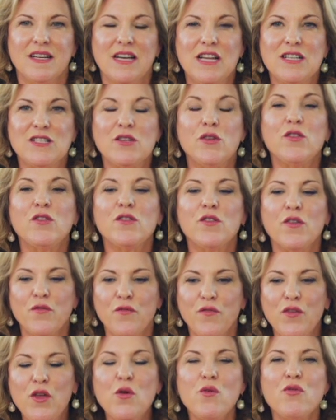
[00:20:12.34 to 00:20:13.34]
so there's a
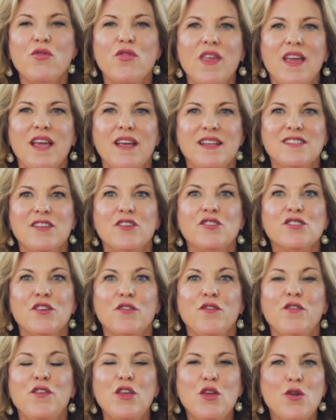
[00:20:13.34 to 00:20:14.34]
few things, there's a
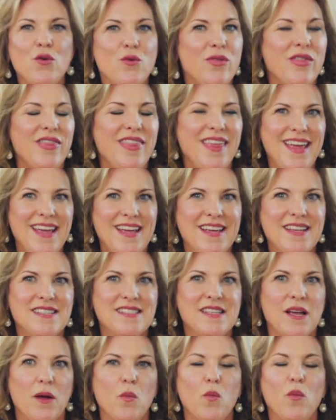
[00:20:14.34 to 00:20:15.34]
few things I
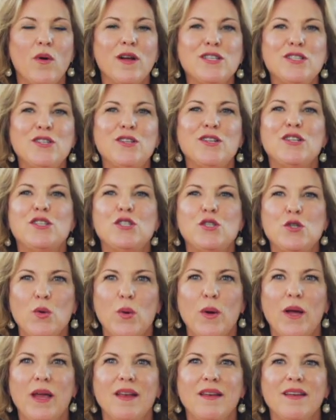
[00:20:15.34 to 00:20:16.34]
want you to
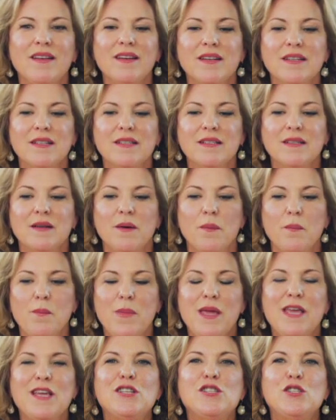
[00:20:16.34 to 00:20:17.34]
join me
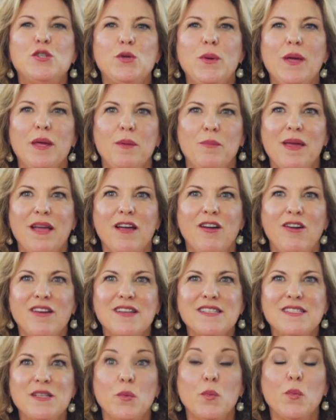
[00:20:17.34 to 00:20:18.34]
in doing because
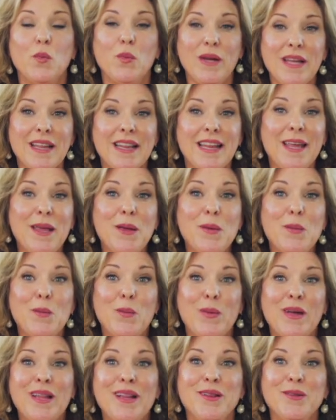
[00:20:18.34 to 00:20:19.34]
it really
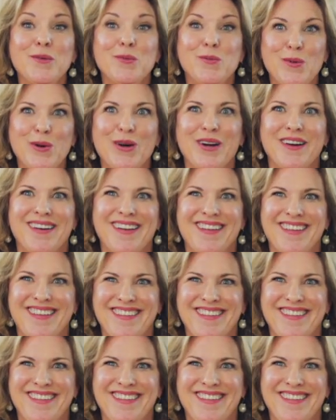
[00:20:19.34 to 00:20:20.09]
will work.